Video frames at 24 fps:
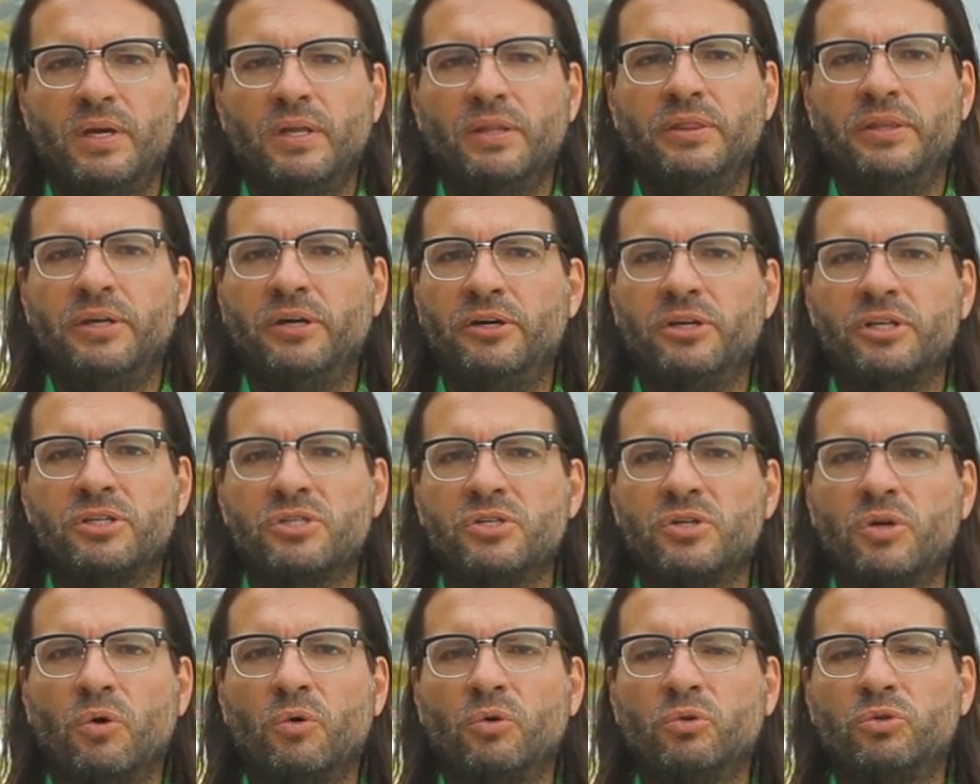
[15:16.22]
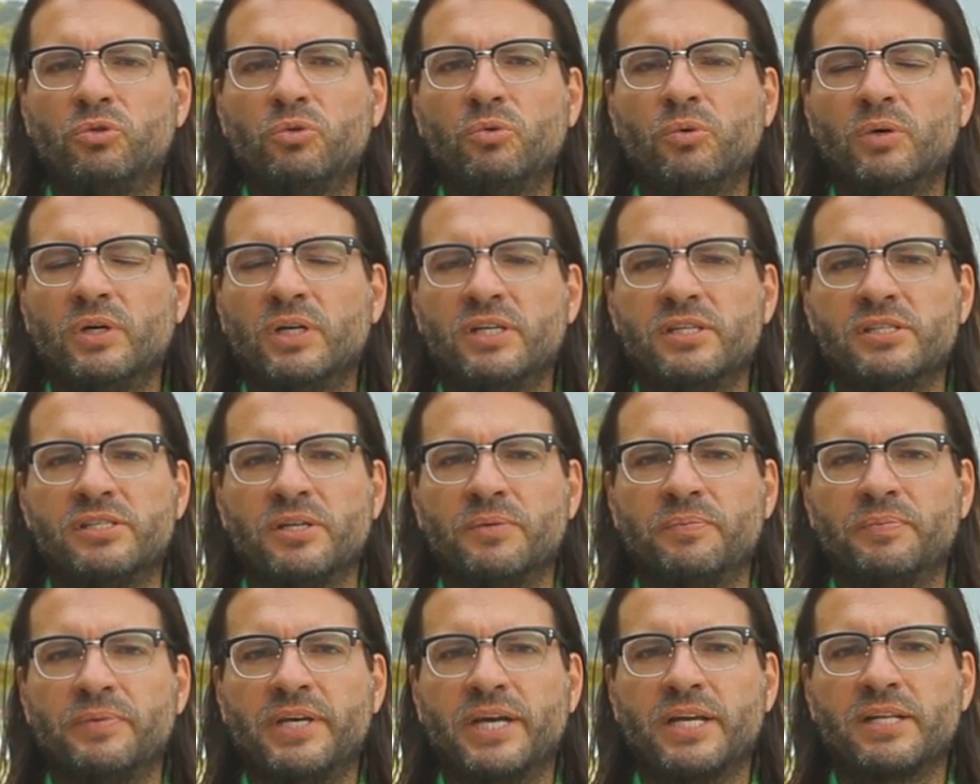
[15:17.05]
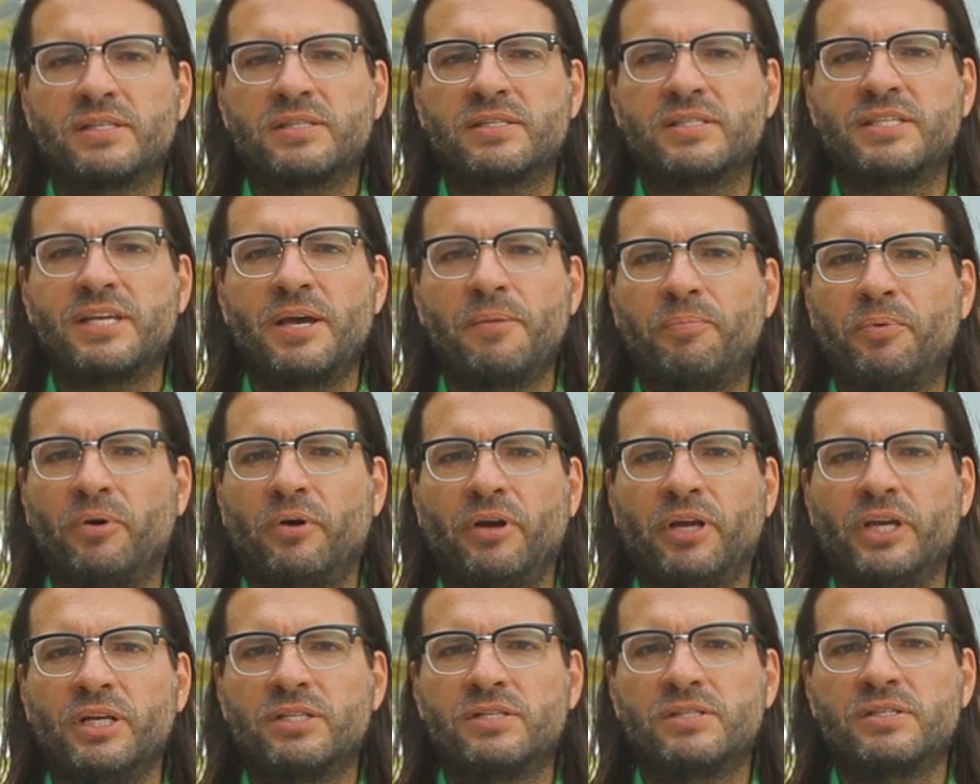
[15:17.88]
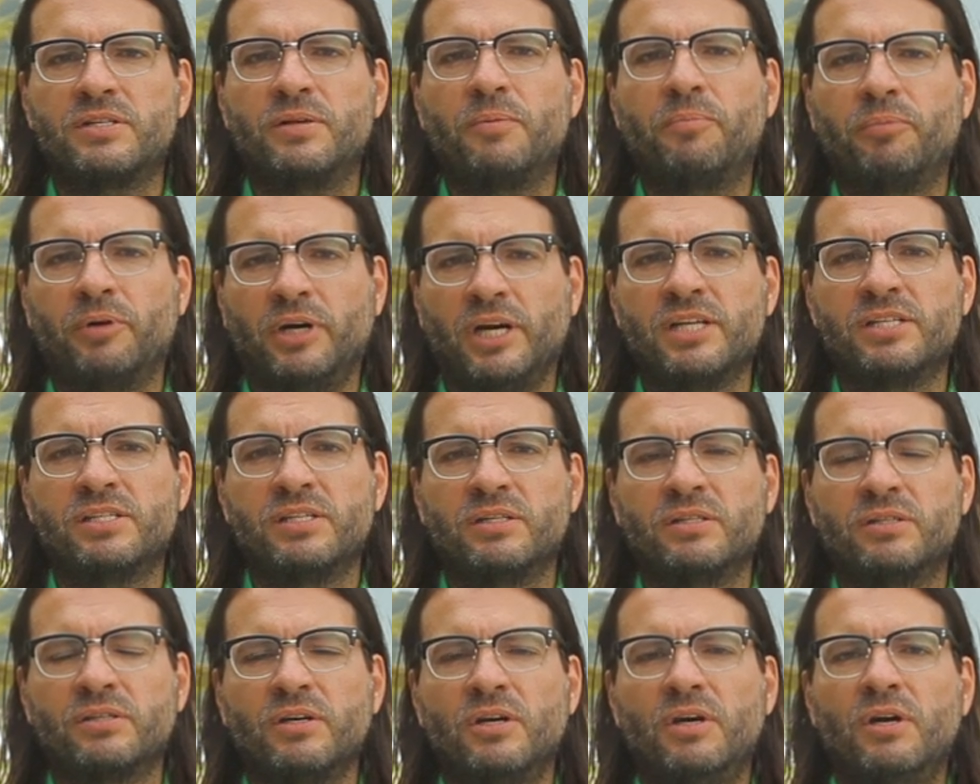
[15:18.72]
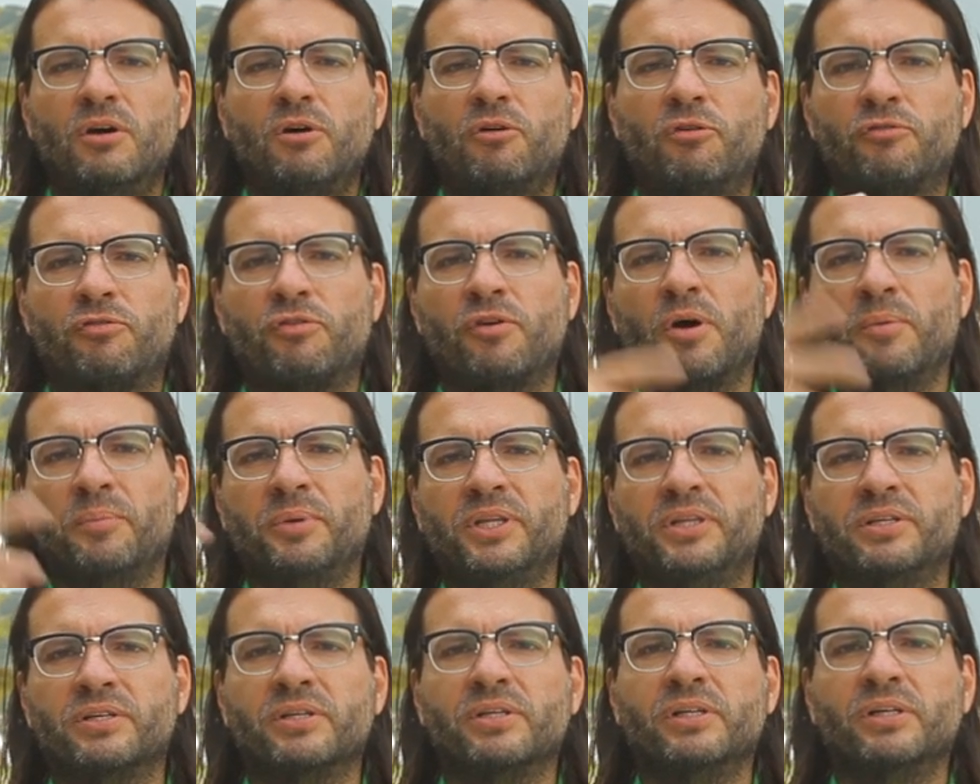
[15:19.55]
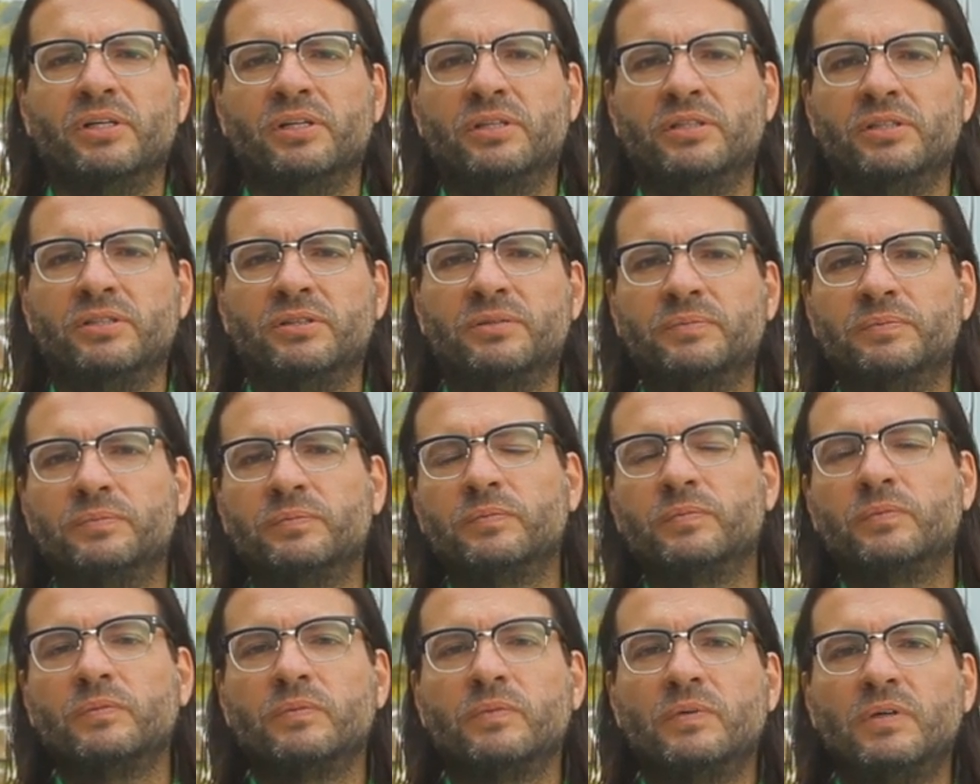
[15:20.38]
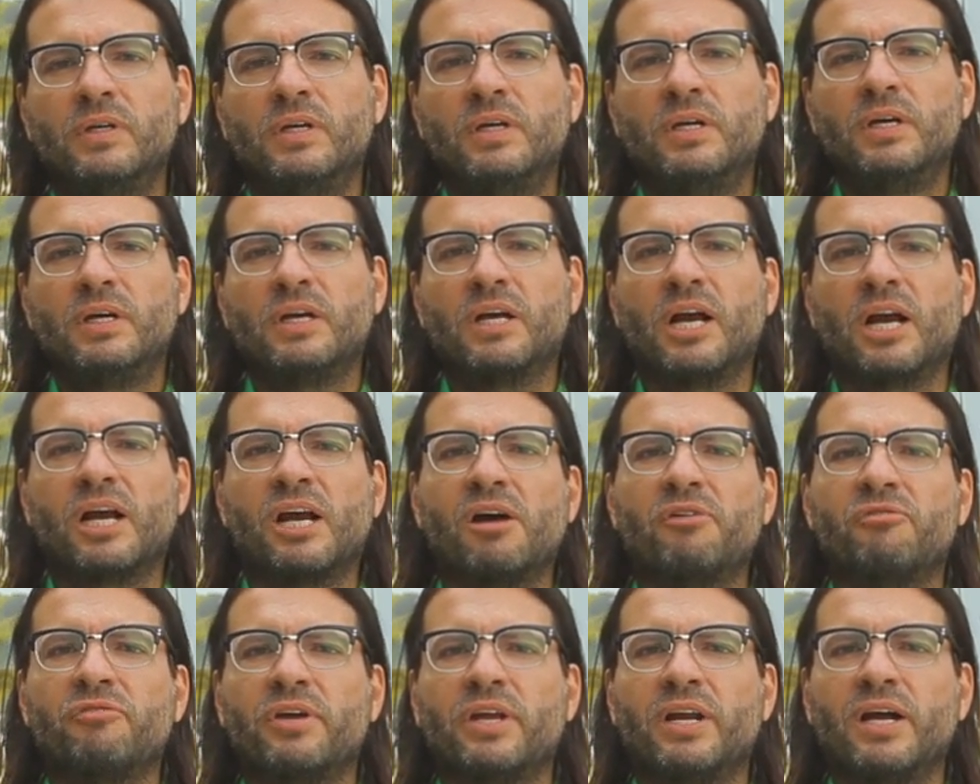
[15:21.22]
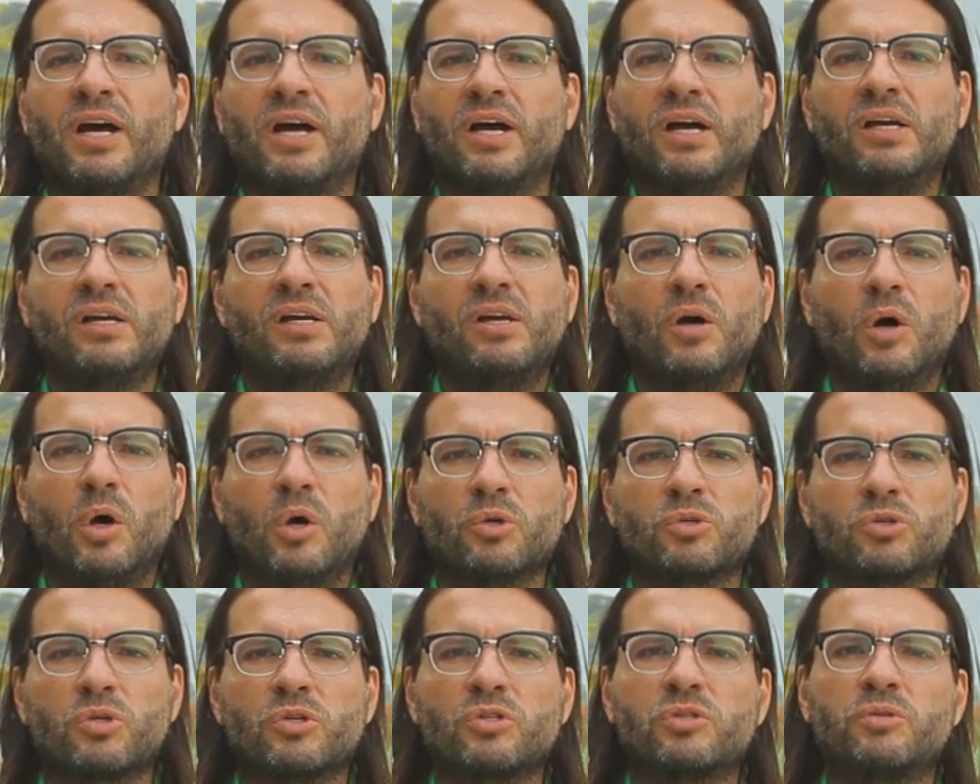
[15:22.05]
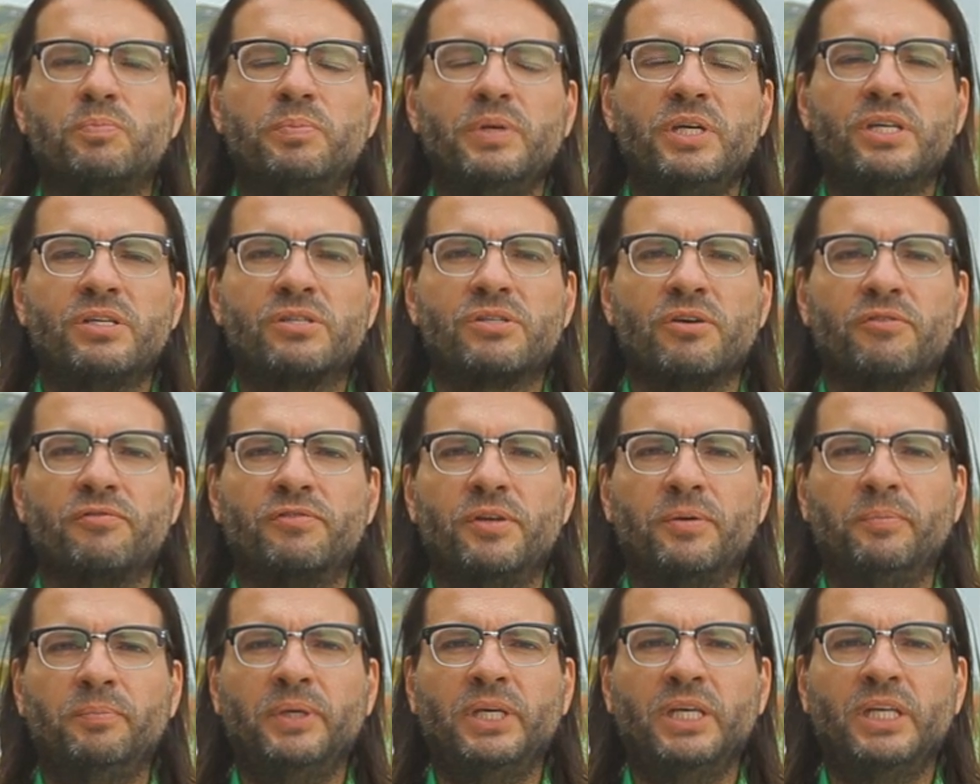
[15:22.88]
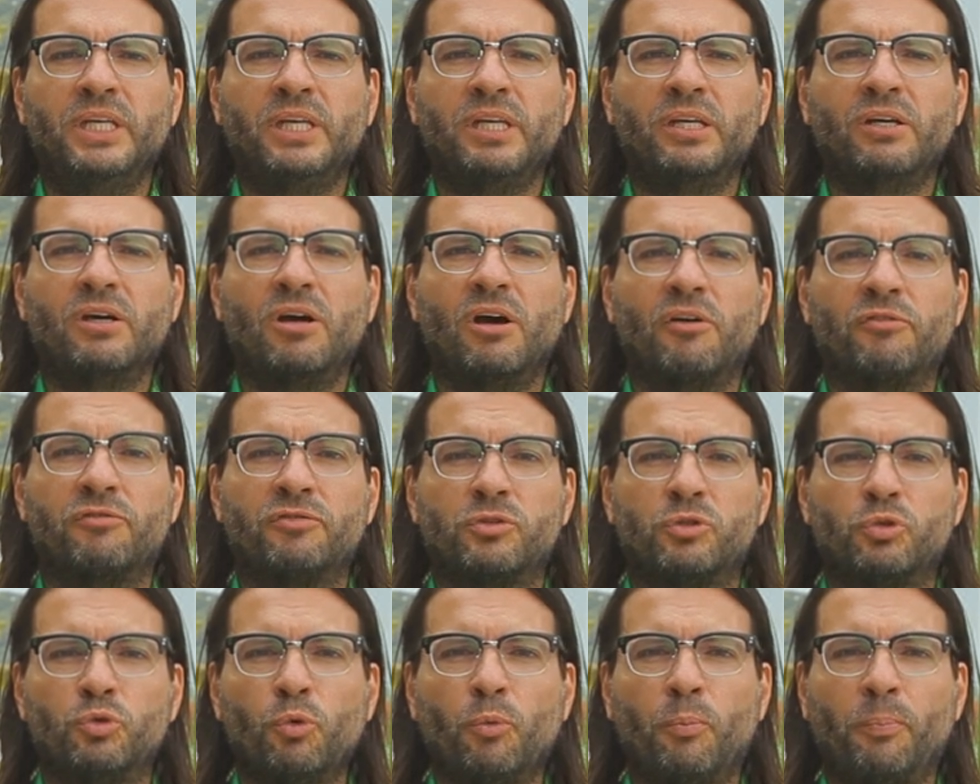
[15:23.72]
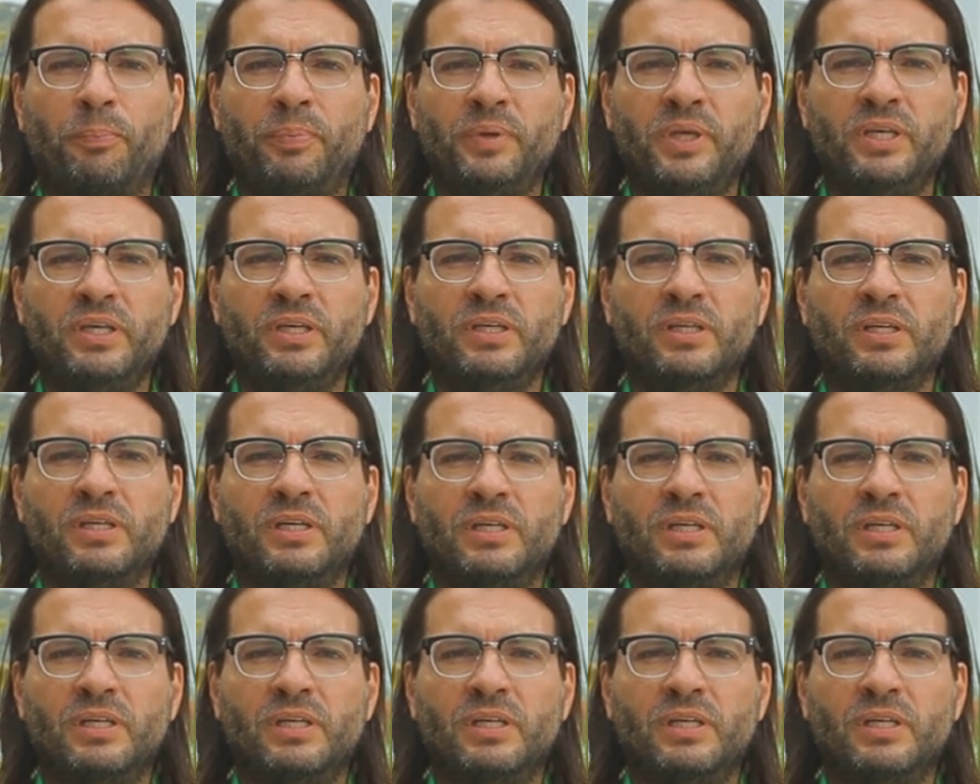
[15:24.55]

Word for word: There is no dualism that separates the present from eternity. Kaká Werá also speaks of the meaning of tupi